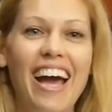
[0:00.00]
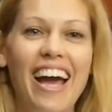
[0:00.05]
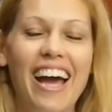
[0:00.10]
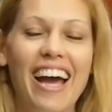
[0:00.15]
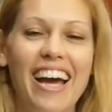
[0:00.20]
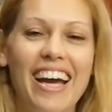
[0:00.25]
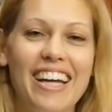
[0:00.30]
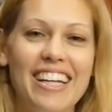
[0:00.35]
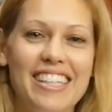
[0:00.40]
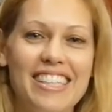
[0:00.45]

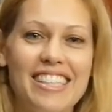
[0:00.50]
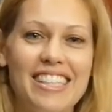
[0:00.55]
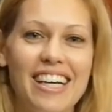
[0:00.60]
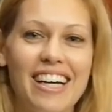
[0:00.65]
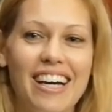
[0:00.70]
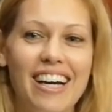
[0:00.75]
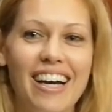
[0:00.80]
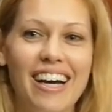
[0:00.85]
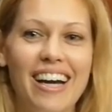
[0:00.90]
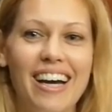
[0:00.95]
and
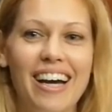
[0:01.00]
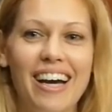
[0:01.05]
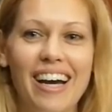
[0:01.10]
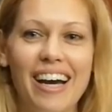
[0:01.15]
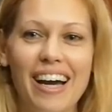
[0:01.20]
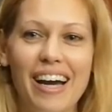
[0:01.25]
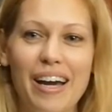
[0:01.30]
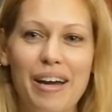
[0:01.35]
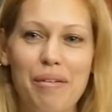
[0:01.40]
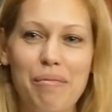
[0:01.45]
uh,
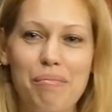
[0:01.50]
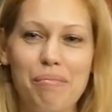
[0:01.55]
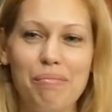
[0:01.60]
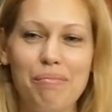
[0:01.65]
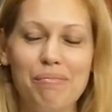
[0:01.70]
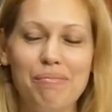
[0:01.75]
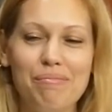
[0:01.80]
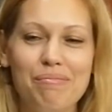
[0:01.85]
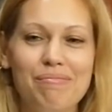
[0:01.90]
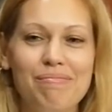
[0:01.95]

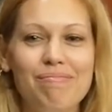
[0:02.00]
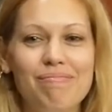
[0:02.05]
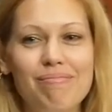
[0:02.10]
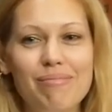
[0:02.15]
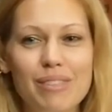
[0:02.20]
I'm